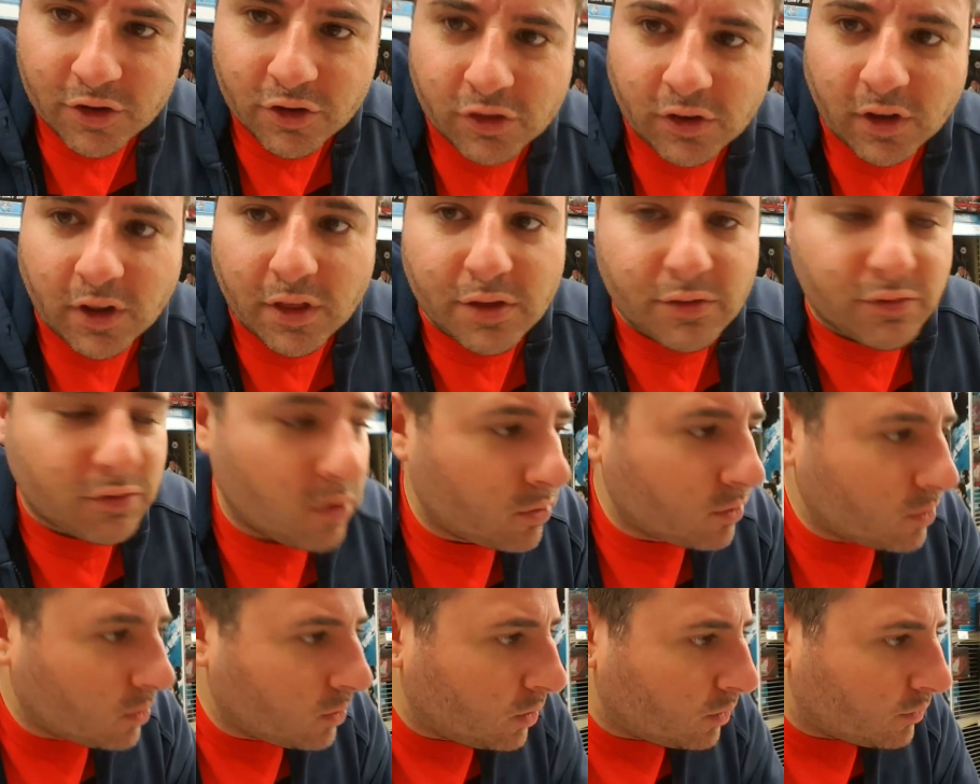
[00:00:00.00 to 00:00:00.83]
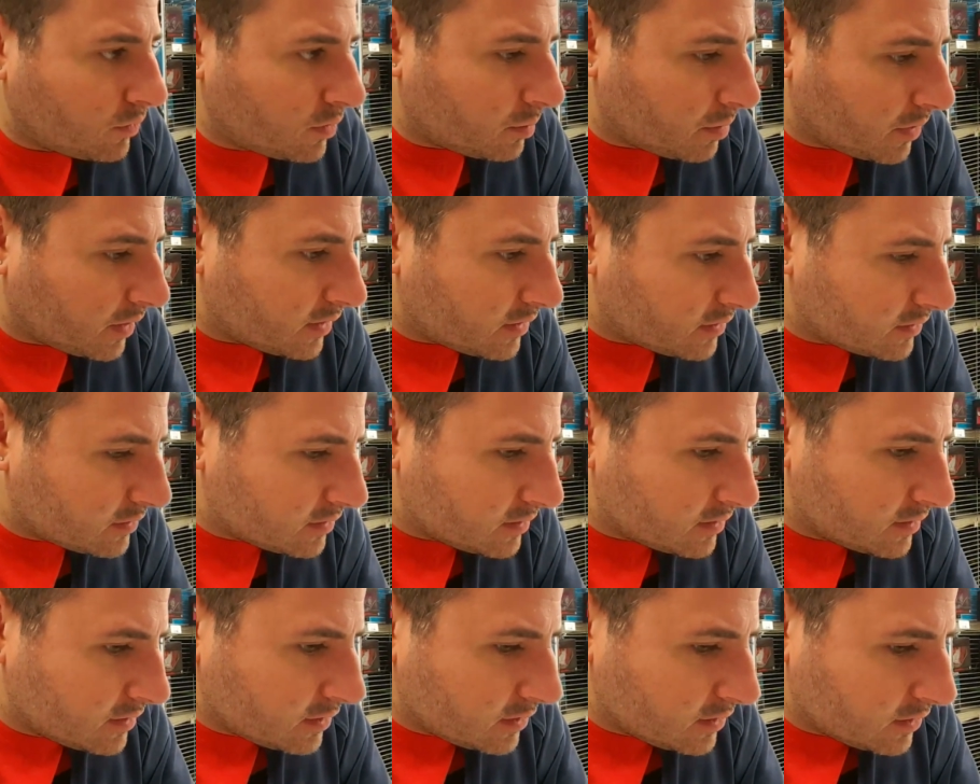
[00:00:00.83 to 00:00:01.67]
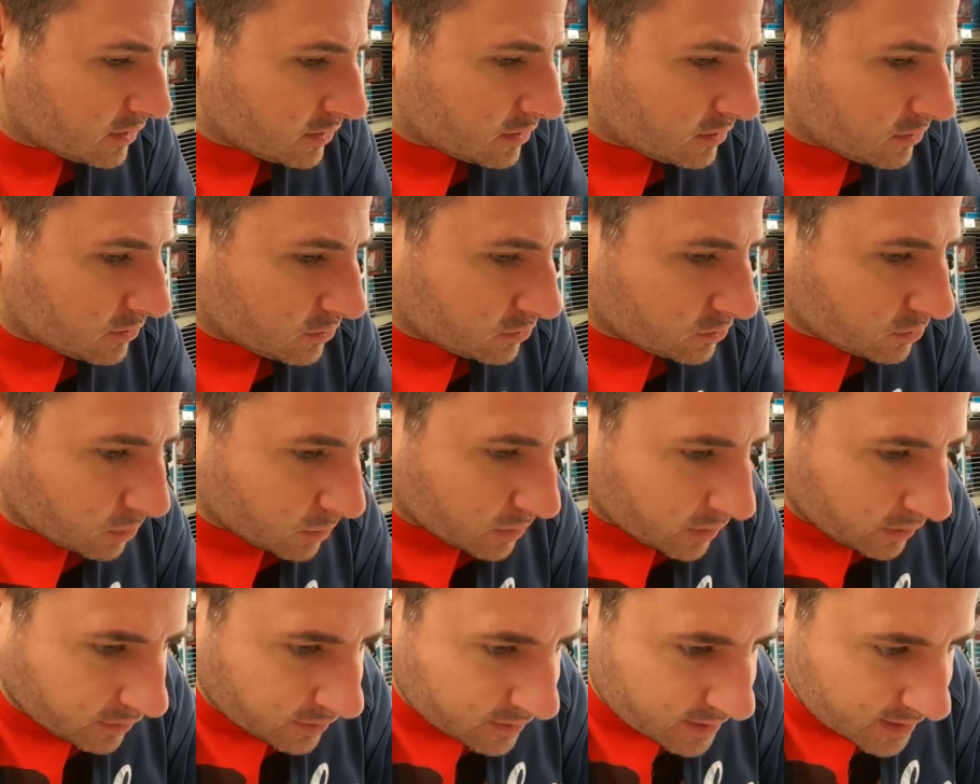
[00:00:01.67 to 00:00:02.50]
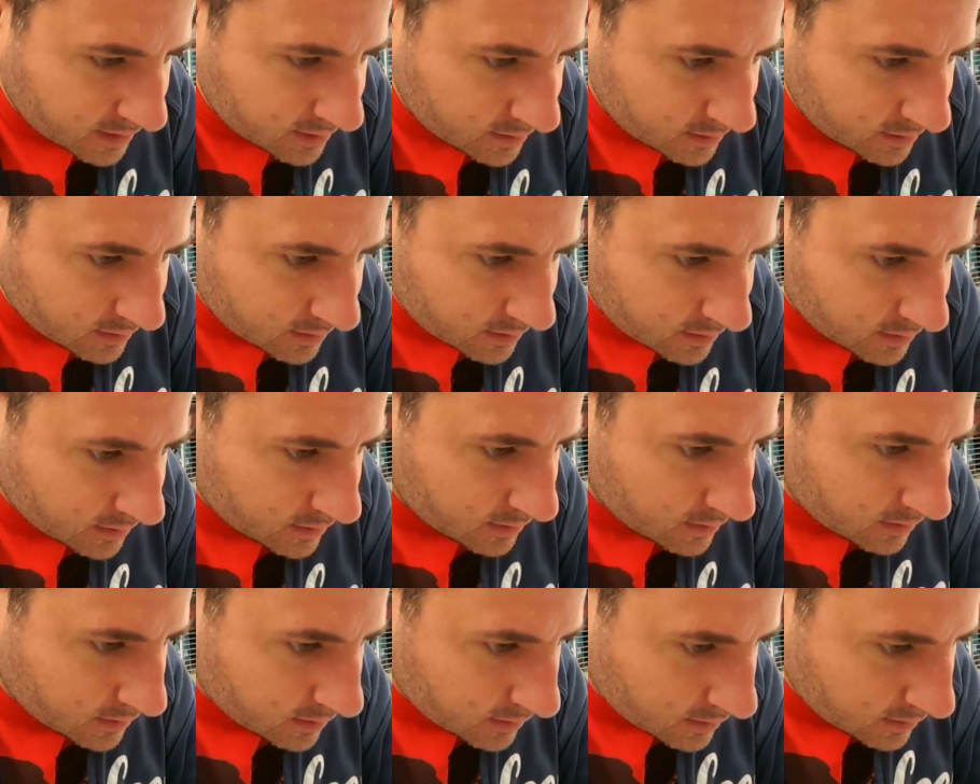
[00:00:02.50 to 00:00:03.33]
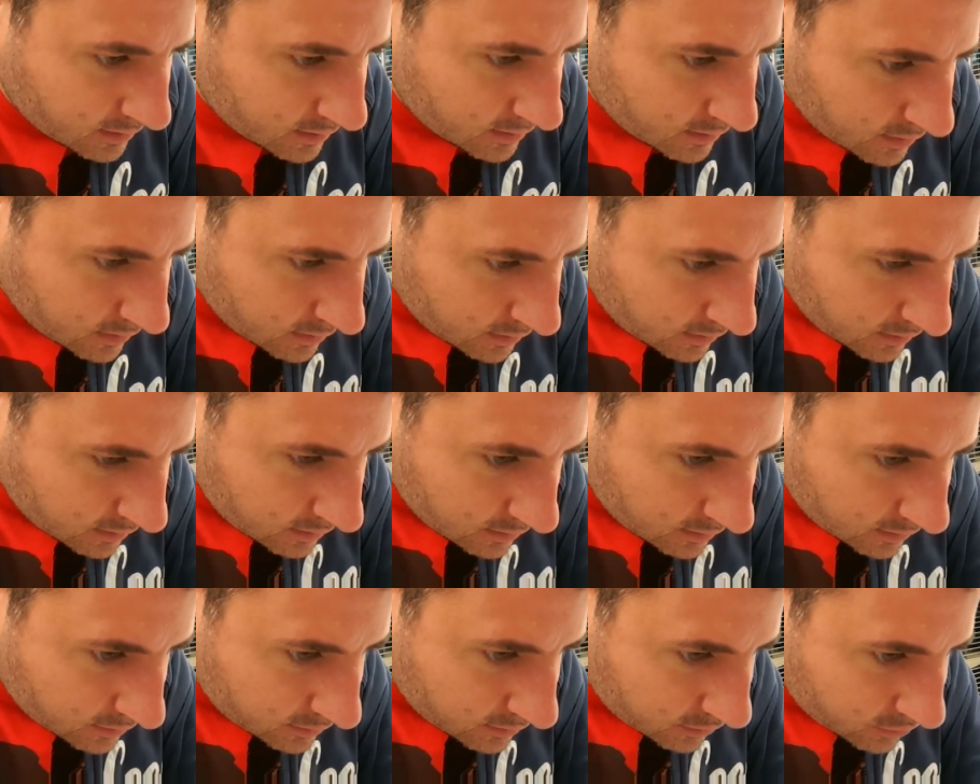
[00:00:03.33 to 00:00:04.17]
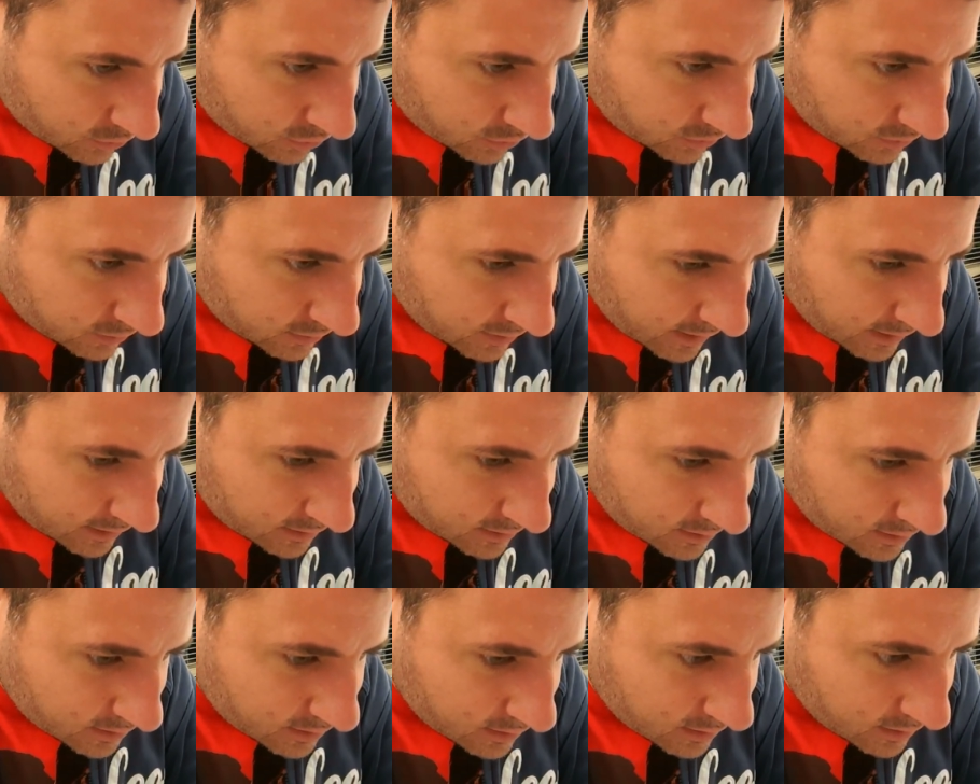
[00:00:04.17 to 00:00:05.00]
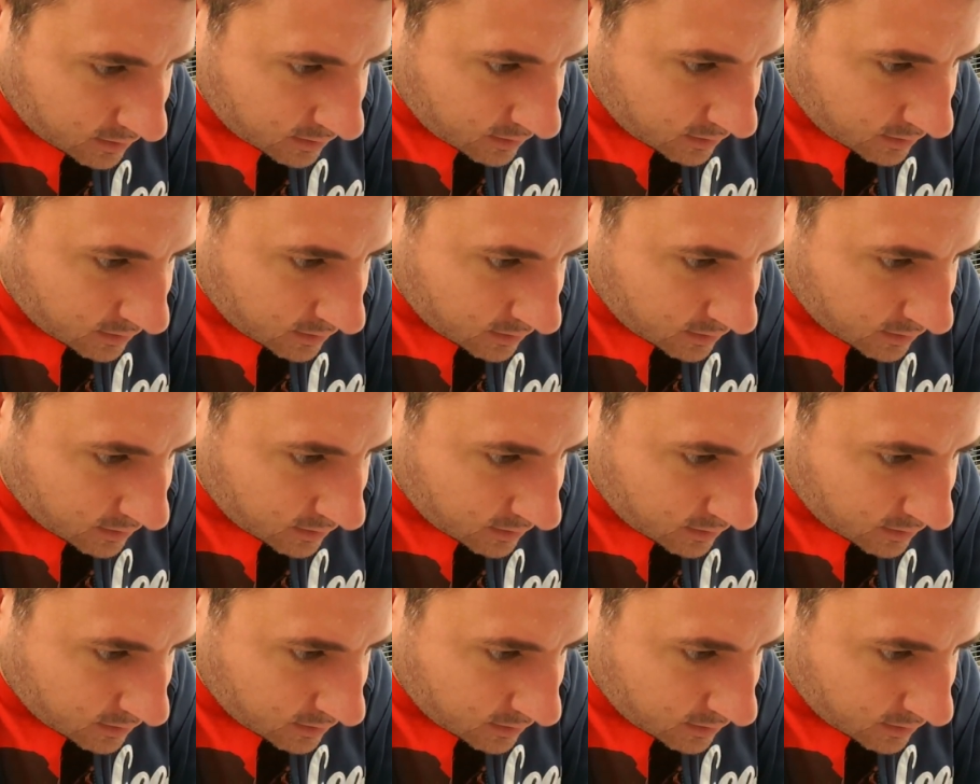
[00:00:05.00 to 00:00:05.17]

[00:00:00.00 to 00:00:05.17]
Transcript: they're just like thrown all over the place. So irritating. it just takes